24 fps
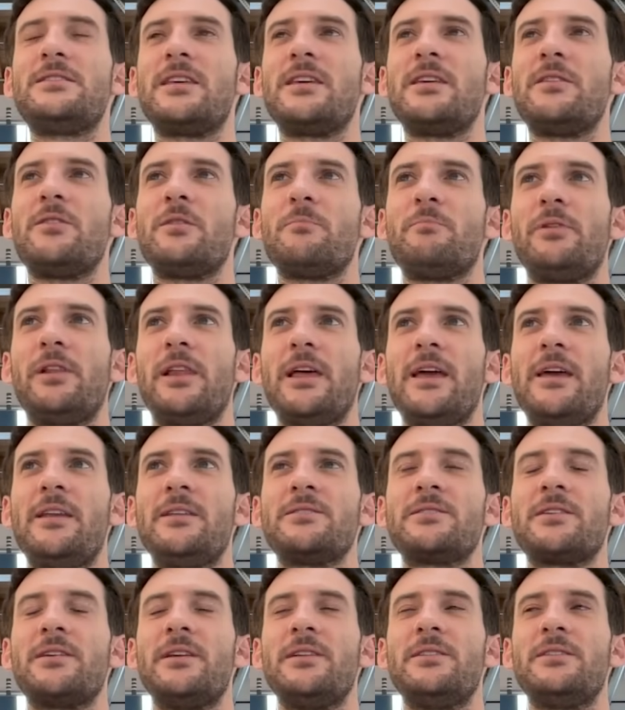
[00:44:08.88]
The plane
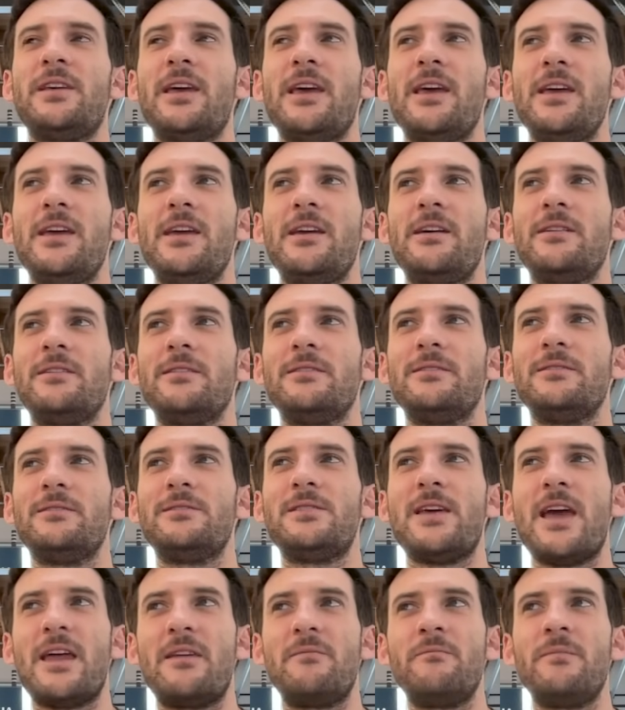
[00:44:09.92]
is going to take
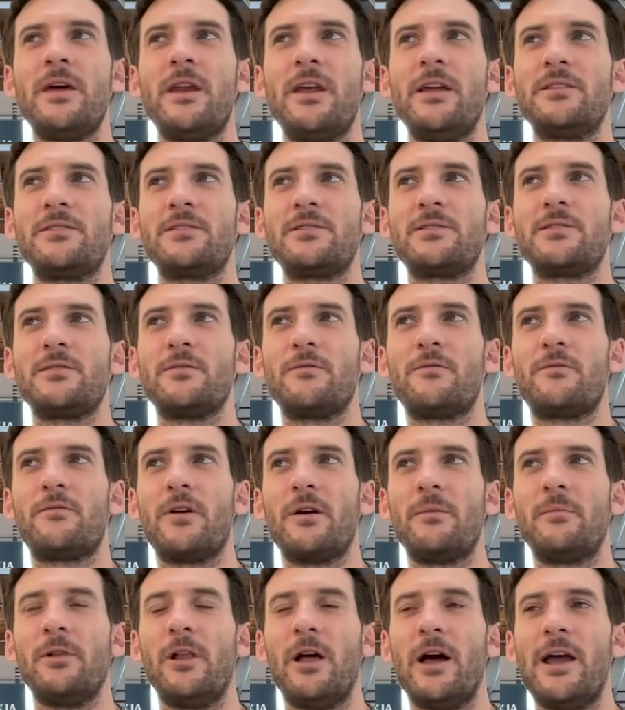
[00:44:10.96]
10 minutes
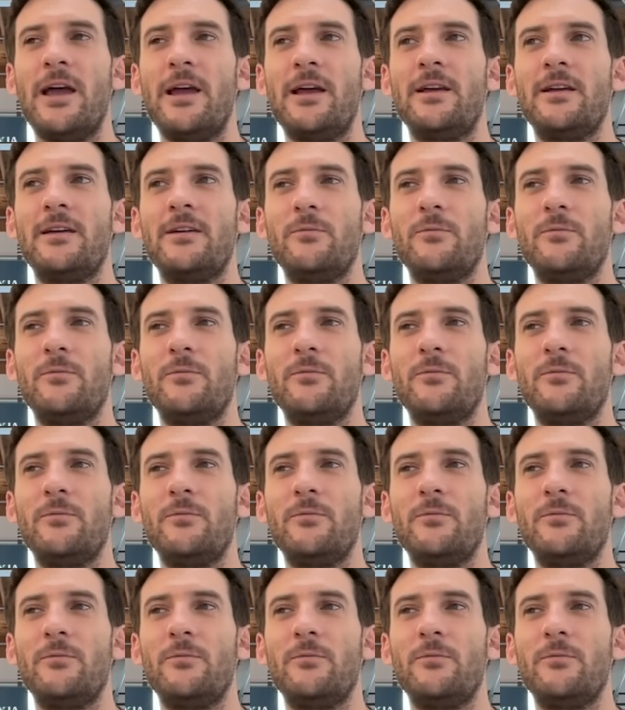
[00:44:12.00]
from, like,